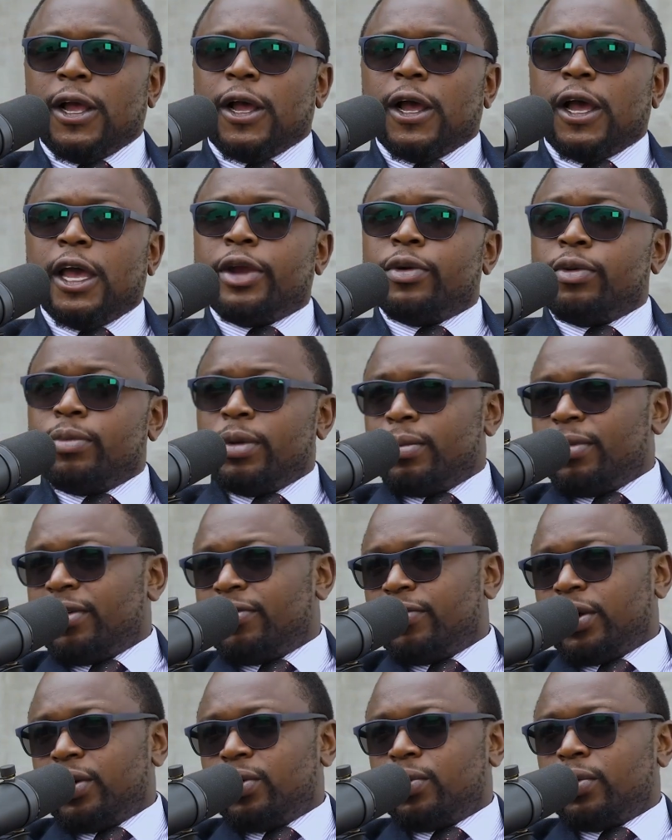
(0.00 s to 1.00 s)
I remember
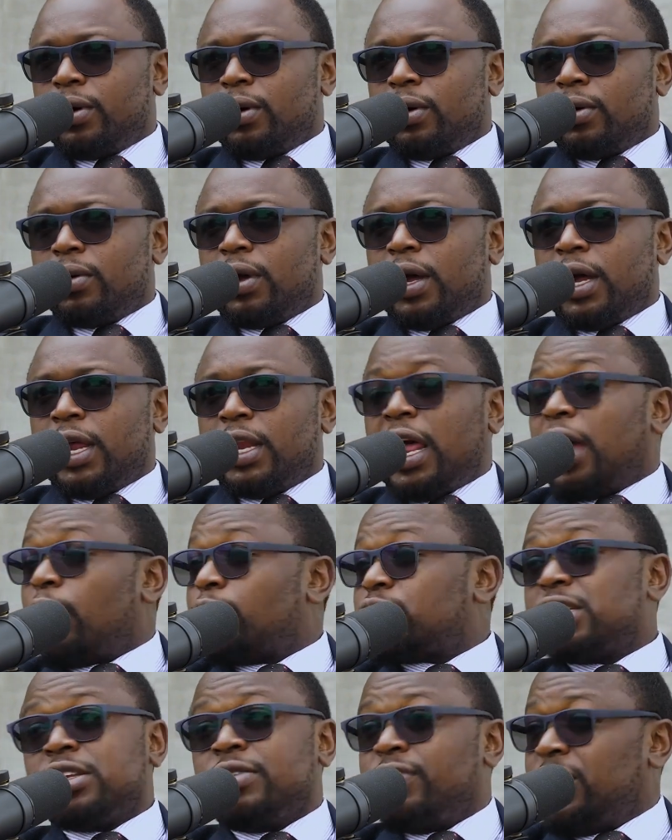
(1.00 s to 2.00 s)
very well. And I
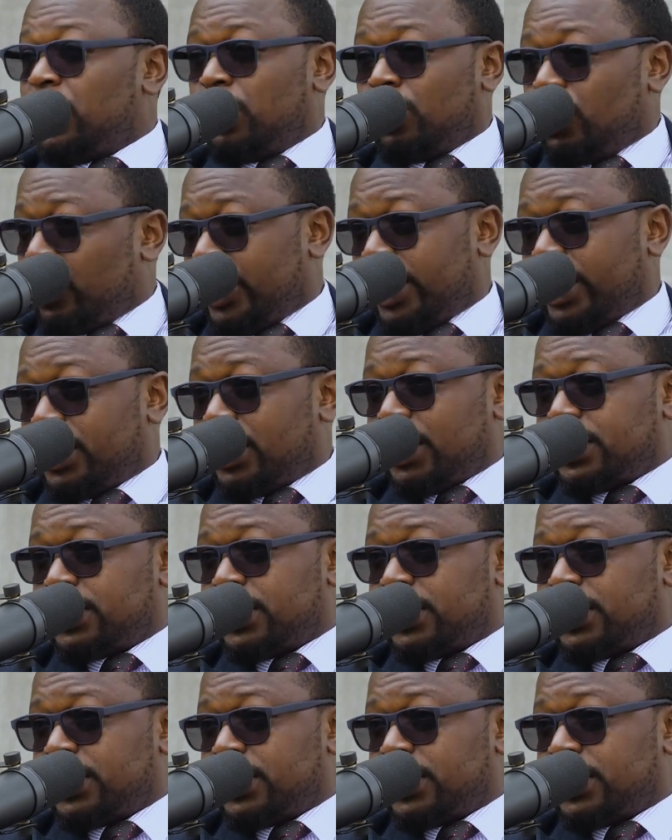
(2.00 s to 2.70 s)
wasn't even a lawyer at that